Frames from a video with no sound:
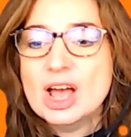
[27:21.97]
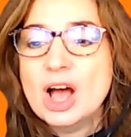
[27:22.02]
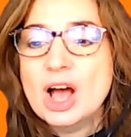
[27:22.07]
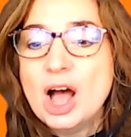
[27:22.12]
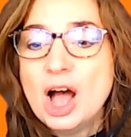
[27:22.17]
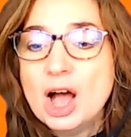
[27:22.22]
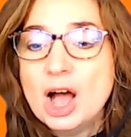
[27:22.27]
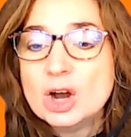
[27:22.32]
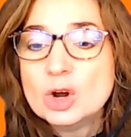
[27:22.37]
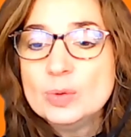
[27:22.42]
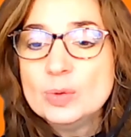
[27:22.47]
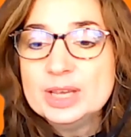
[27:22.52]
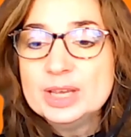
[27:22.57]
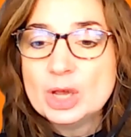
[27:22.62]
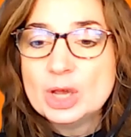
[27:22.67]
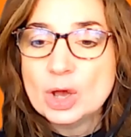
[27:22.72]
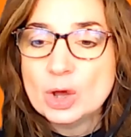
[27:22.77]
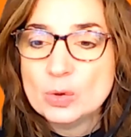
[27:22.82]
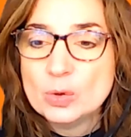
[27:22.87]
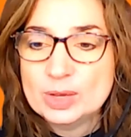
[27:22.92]
are we
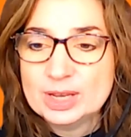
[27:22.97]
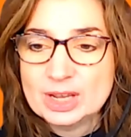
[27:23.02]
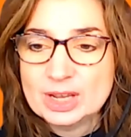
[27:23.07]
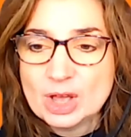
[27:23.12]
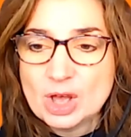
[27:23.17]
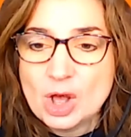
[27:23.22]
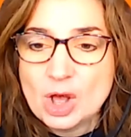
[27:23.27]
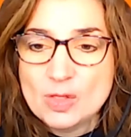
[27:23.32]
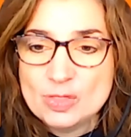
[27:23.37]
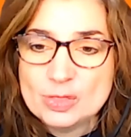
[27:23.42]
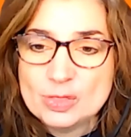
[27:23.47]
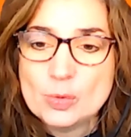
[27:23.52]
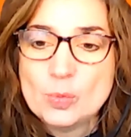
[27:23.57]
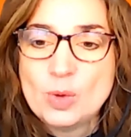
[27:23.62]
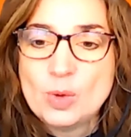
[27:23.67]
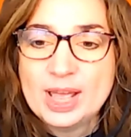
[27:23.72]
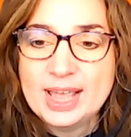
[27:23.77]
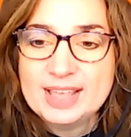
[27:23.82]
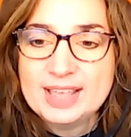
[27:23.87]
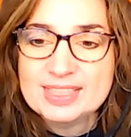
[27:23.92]
going on the
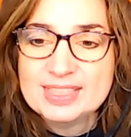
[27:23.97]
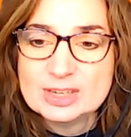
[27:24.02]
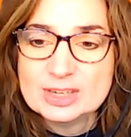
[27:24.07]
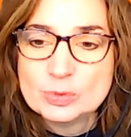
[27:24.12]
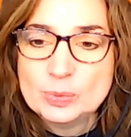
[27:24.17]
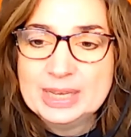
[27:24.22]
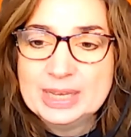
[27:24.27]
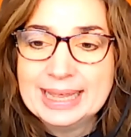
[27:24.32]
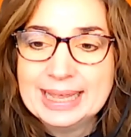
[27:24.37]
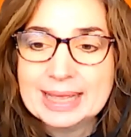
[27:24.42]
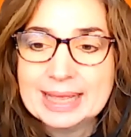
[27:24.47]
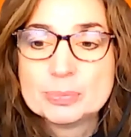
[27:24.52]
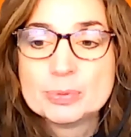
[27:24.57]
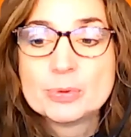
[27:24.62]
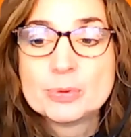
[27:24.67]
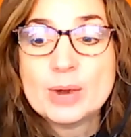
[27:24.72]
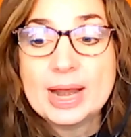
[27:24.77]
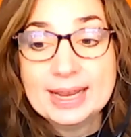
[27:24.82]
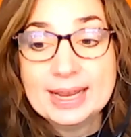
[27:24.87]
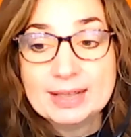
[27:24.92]
way that we can
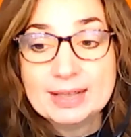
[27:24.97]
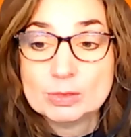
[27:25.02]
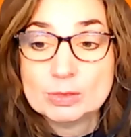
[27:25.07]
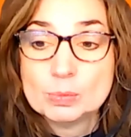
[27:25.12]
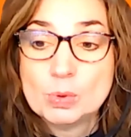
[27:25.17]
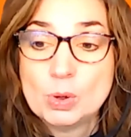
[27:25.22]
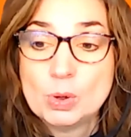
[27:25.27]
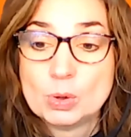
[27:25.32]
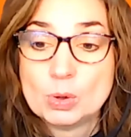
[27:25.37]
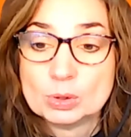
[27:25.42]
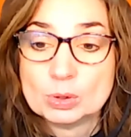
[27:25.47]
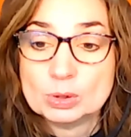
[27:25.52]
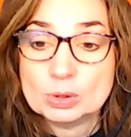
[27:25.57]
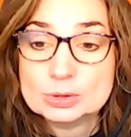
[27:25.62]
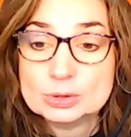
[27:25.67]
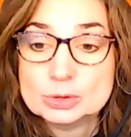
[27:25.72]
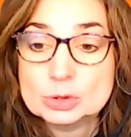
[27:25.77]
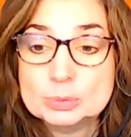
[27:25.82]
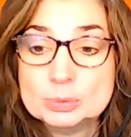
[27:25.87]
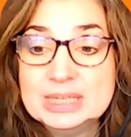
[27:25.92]
break the wall
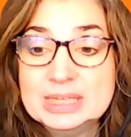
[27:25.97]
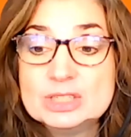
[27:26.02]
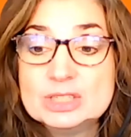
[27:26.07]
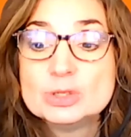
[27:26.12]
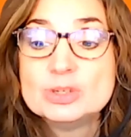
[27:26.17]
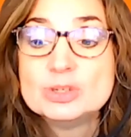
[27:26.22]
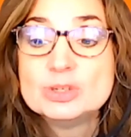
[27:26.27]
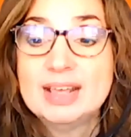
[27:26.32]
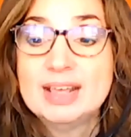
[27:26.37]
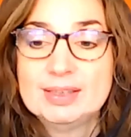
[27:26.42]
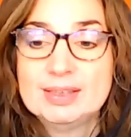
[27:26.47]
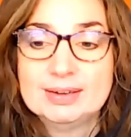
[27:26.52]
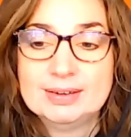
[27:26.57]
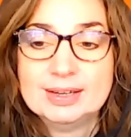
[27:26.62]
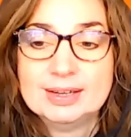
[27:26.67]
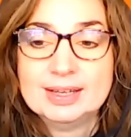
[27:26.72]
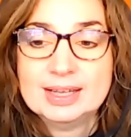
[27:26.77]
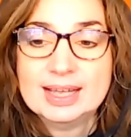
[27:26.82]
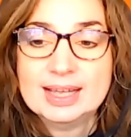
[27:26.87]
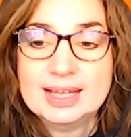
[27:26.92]
to meet together
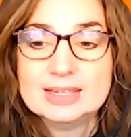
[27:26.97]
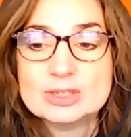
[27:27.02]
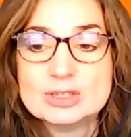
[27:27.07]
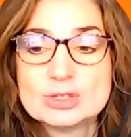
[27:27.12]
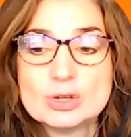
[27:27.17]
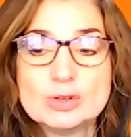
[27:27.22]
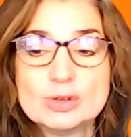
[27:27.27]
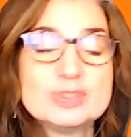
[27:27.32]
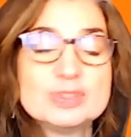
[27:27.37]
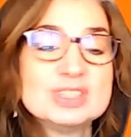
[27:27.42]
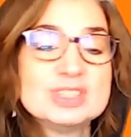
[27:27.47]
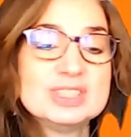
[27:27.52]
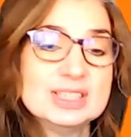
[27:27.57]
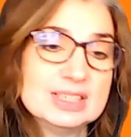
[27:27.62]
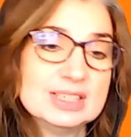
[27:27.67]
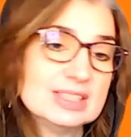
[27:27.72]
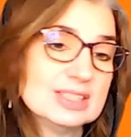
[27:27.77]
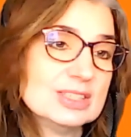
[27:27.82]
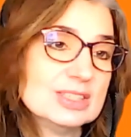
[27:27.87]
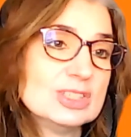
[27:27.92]
and solve citizens'